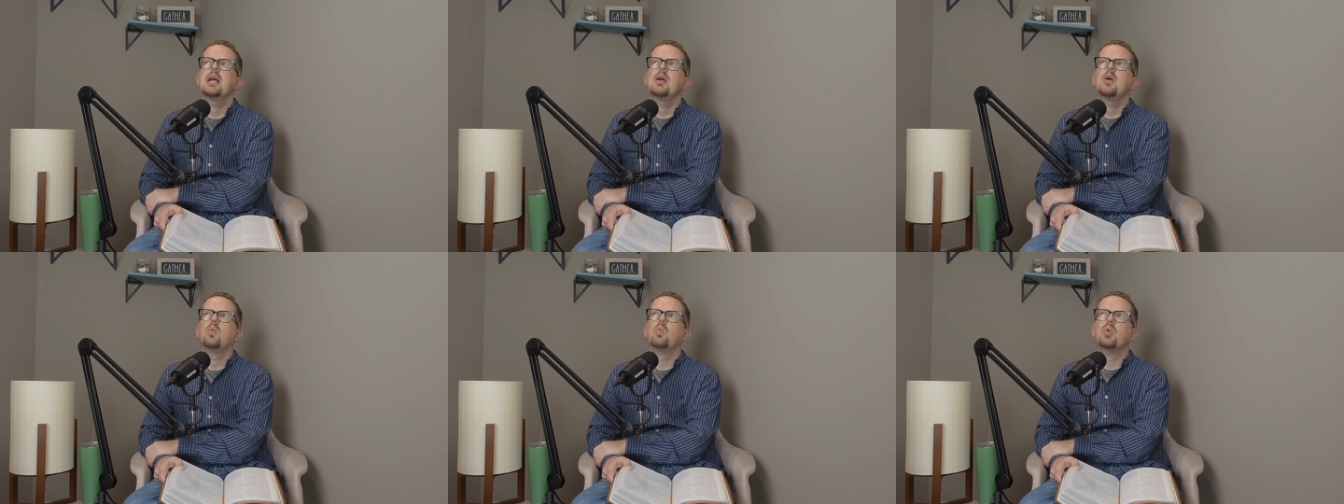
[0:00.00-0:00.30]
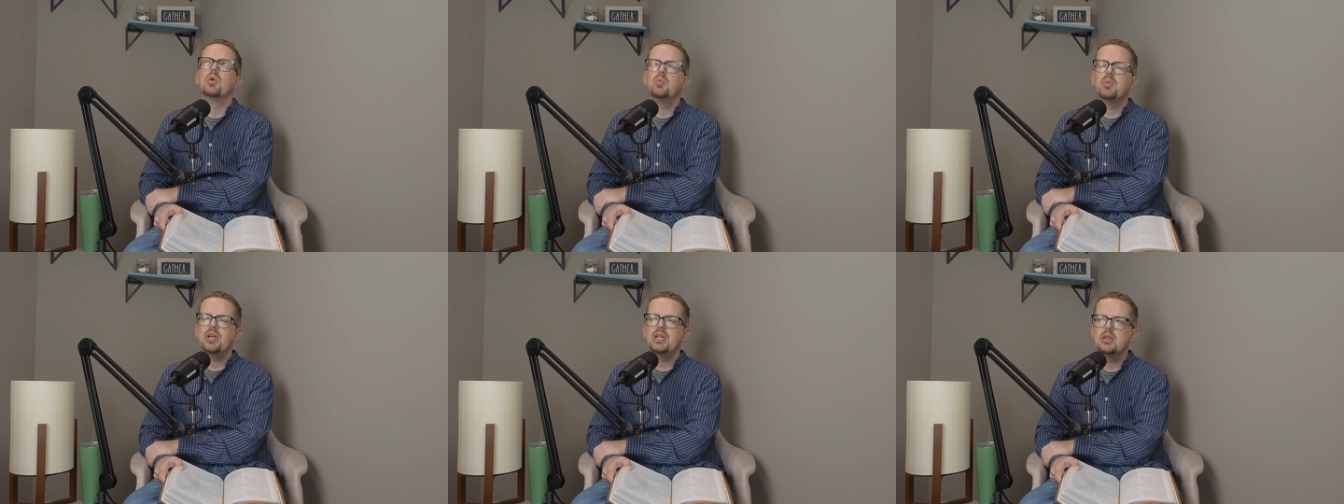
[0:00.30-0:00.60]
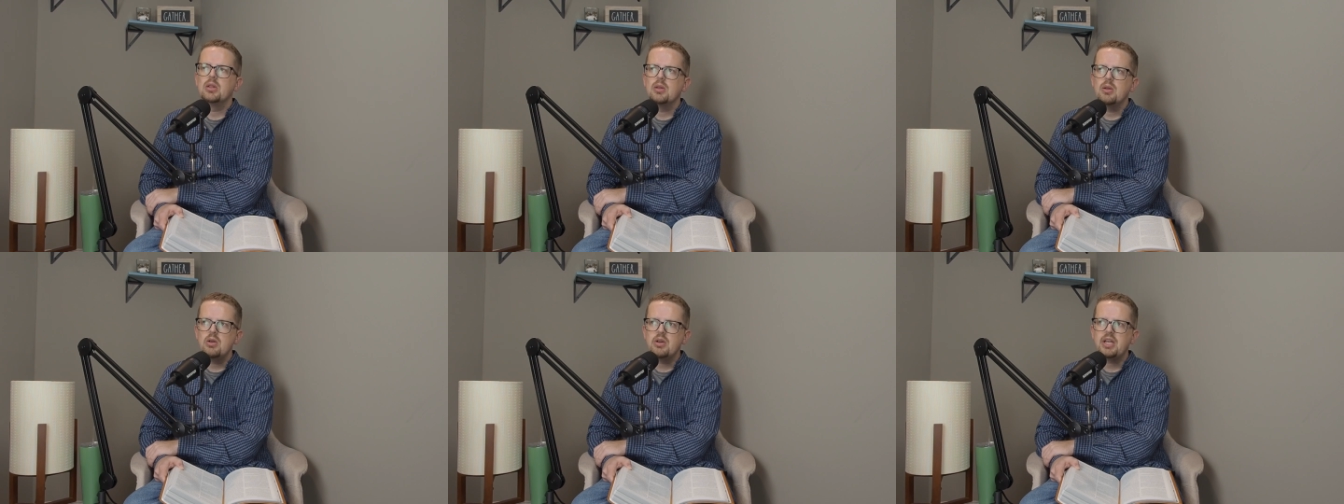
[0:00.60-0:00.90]
When we
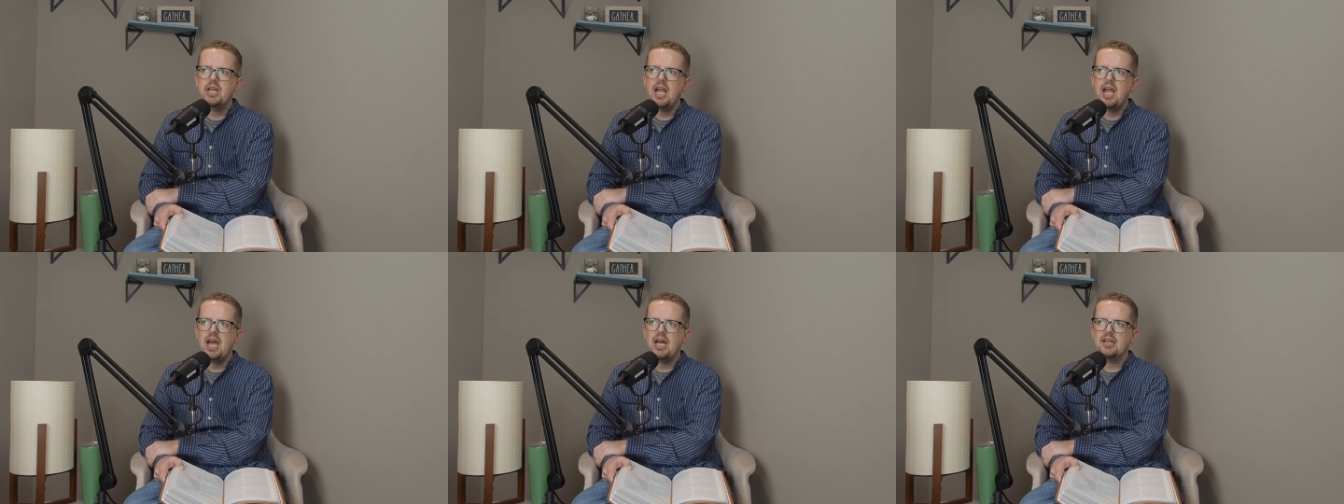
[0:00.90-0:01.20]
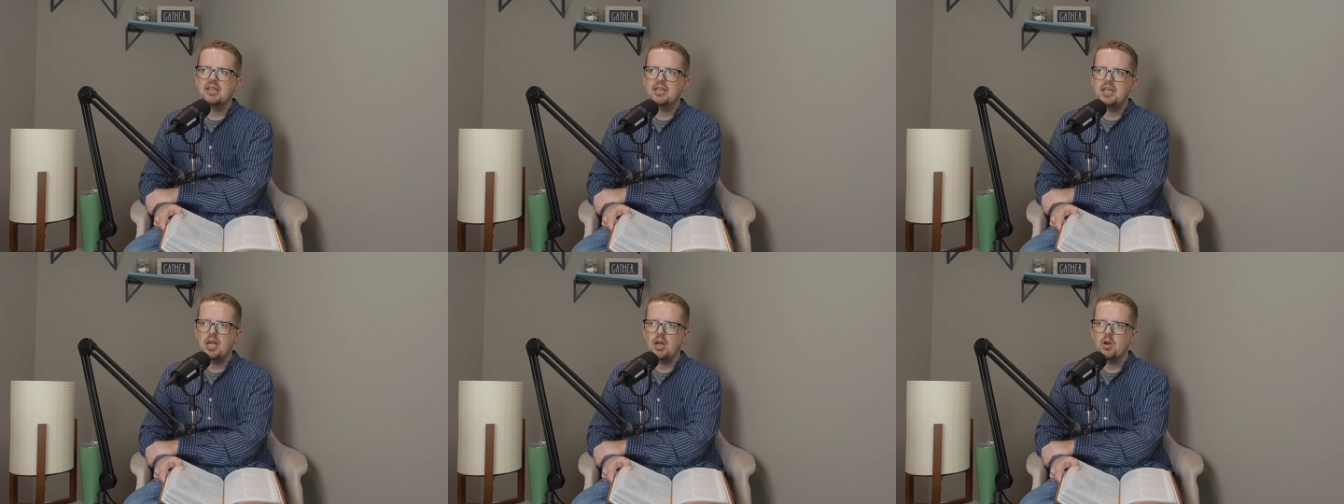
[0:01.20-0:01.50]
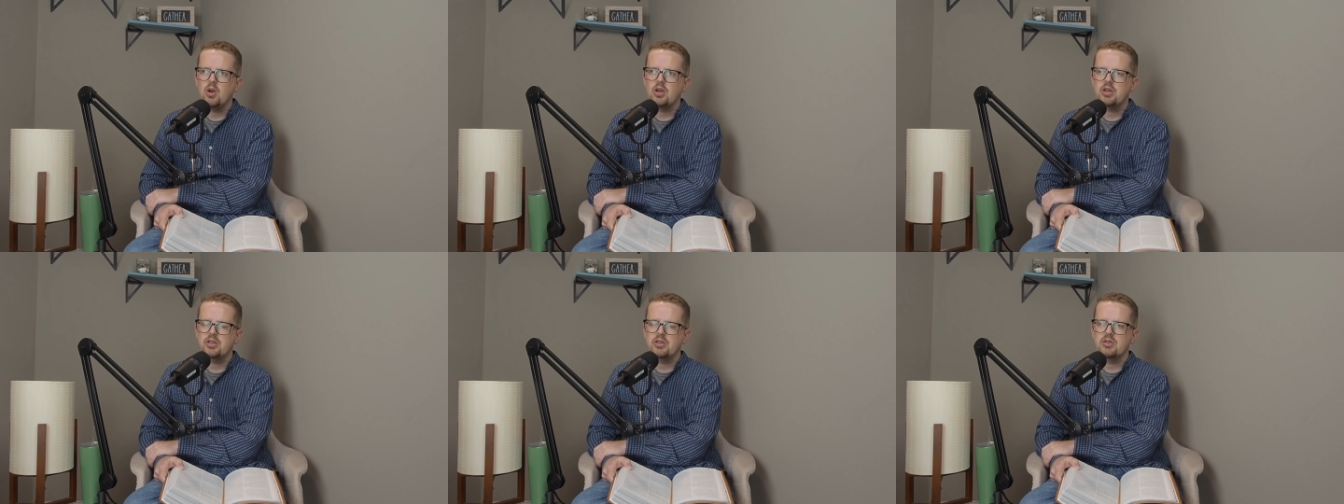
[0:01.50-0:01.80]
look at
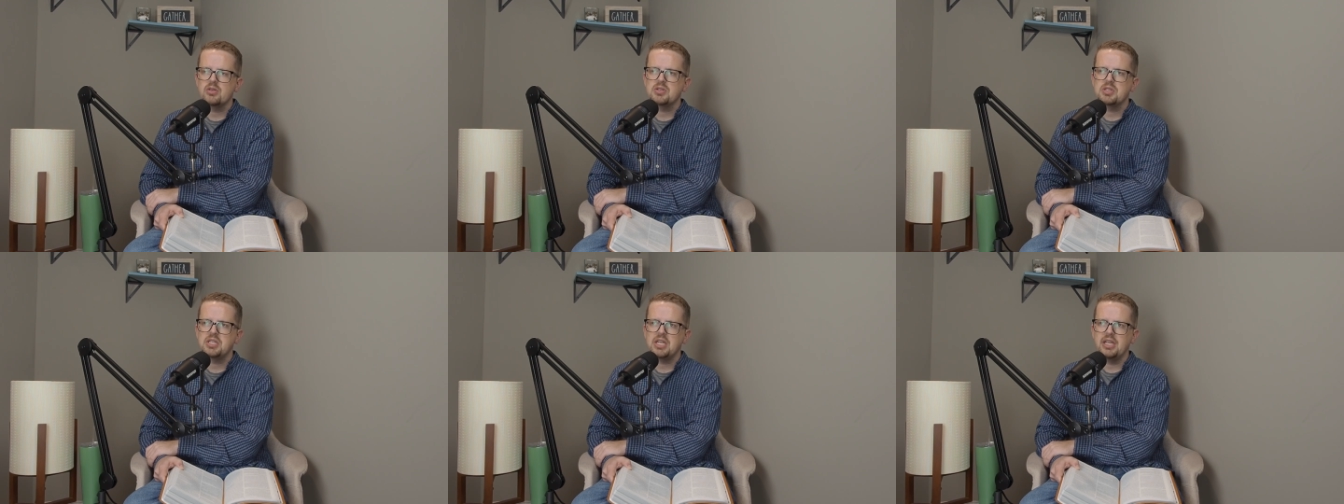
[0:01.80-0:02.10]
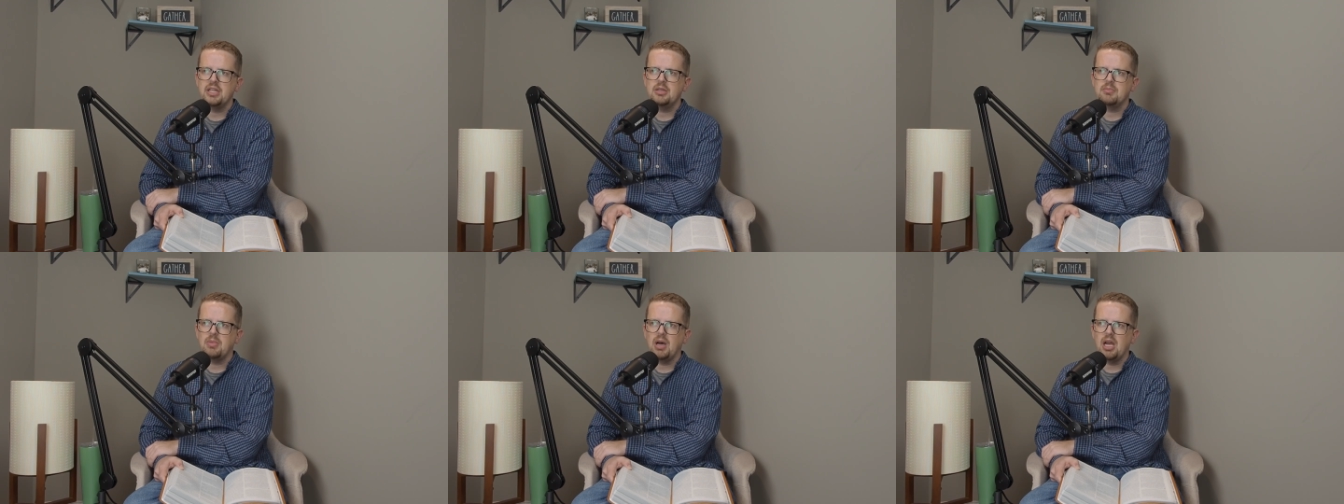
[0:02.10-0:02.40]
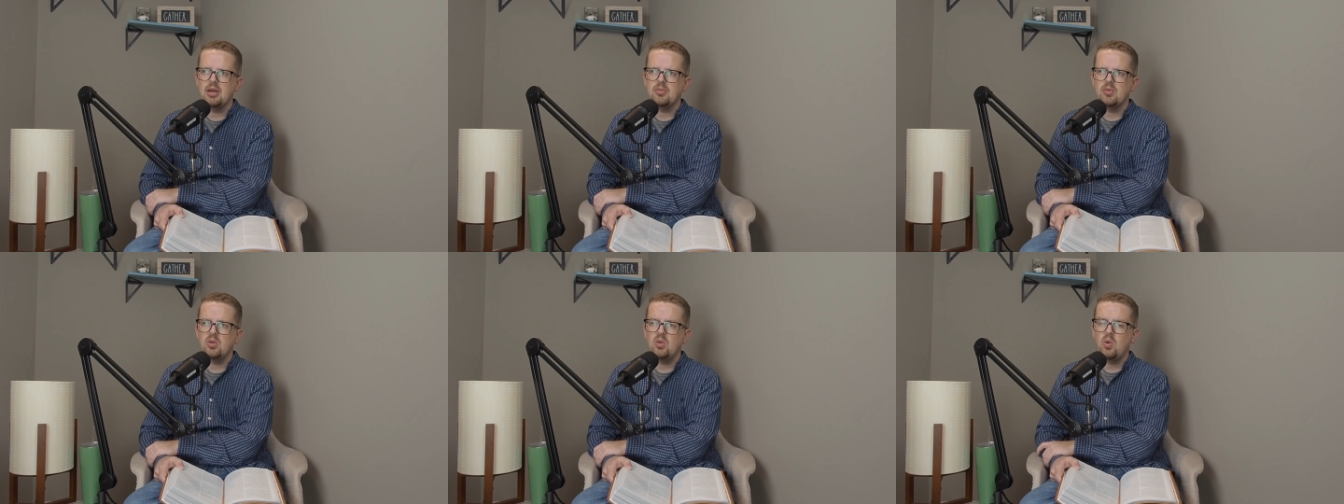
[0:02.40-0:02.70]
characters in the
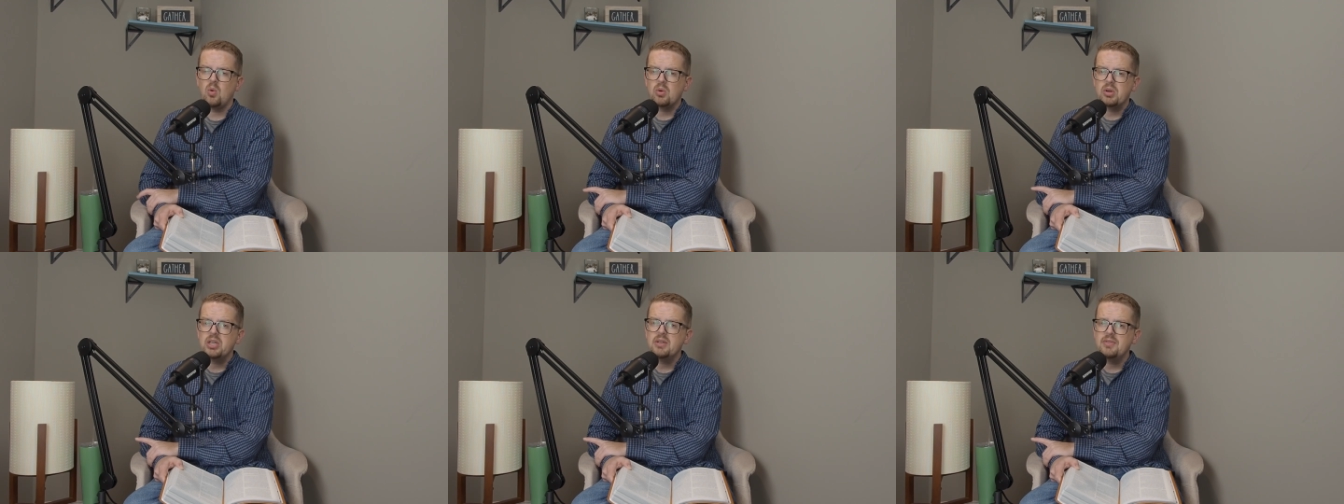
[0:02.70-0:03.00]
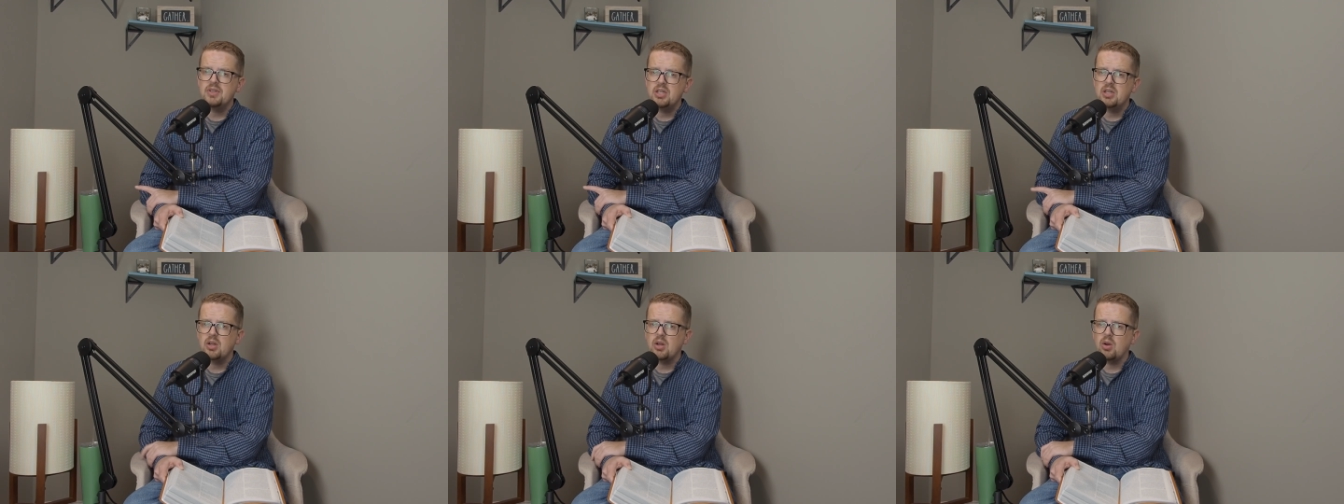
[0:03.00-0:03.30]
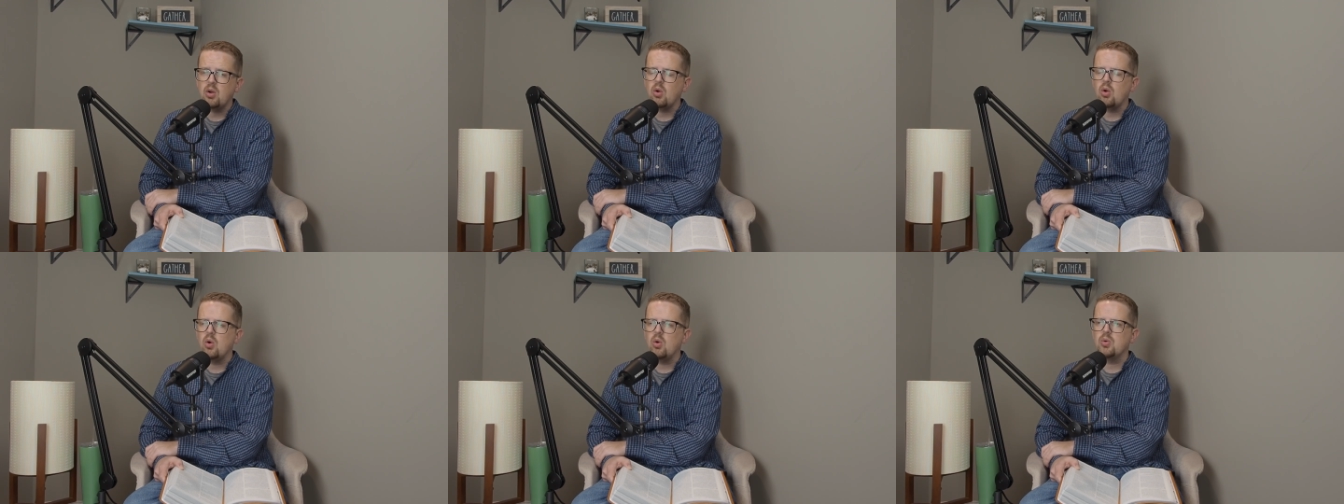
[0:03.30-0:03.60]
Bible, or even in
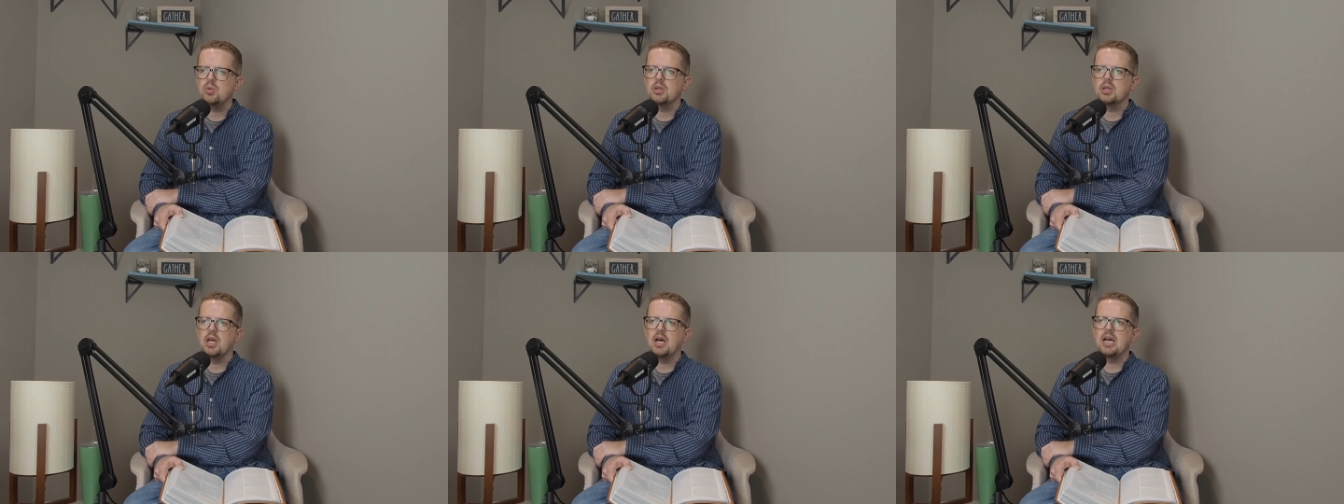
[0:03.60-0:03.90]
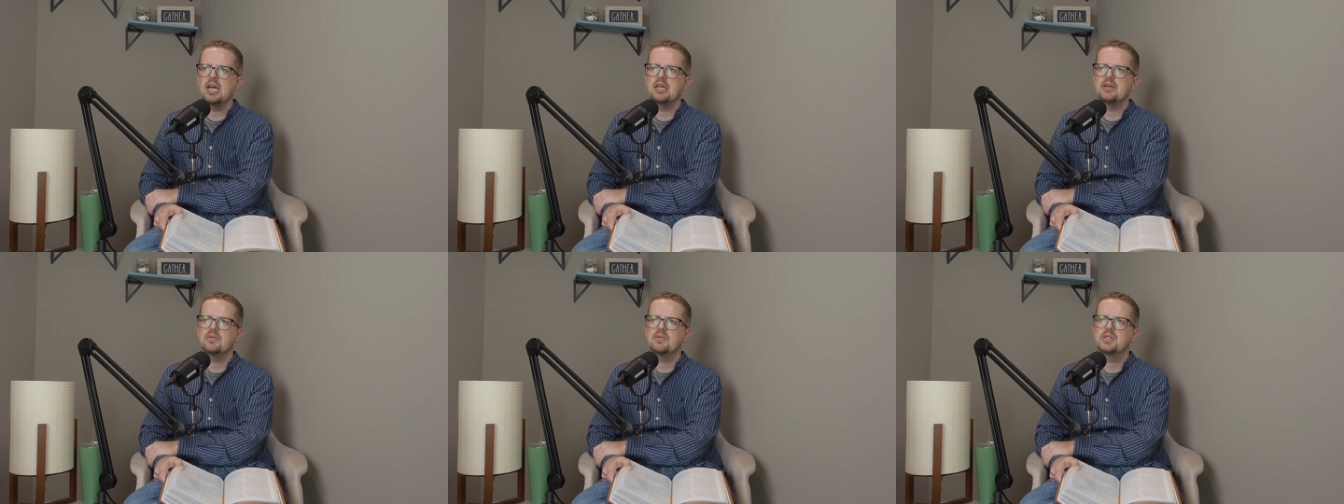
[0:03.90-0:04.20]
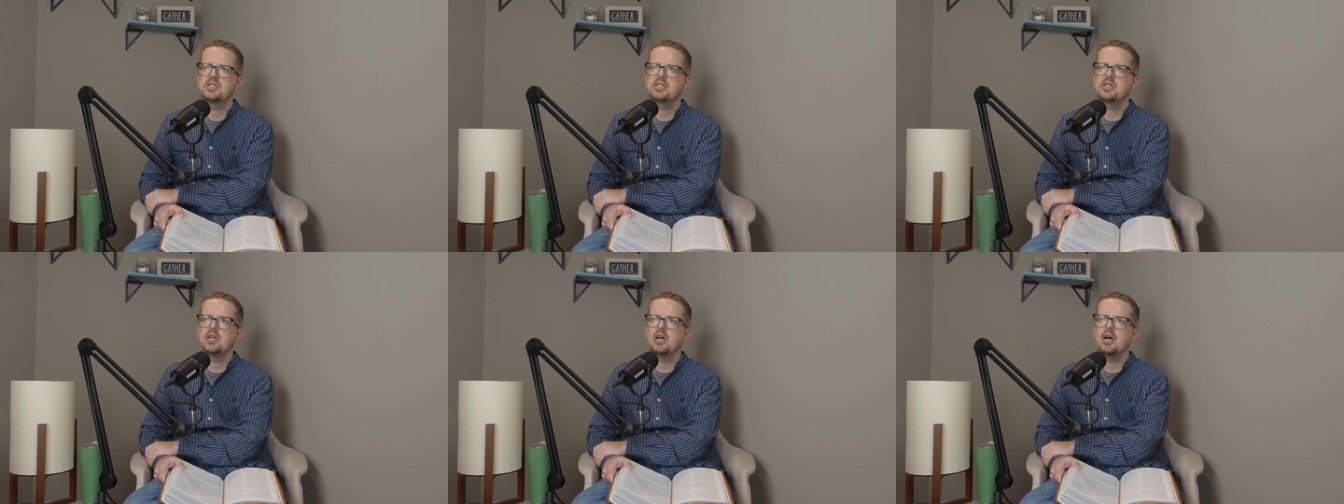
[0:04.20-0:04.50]
our own lives,